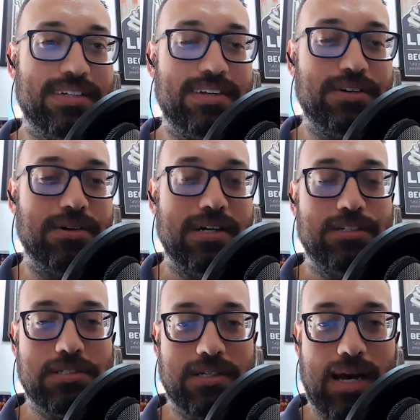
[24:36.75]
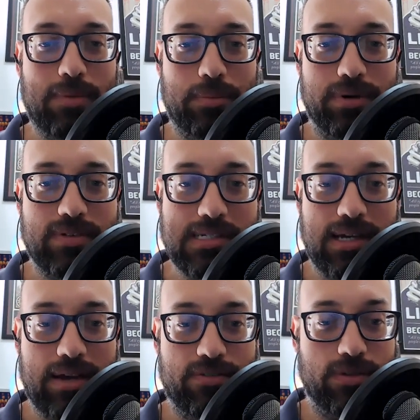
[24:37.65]
And, just to comment previously,
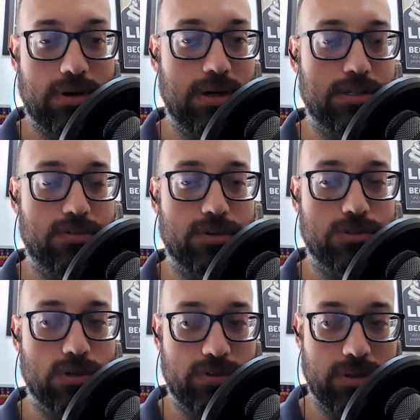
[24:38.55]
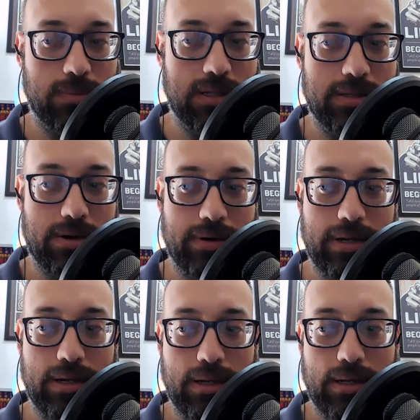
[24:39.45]
I've interviewed Soviet military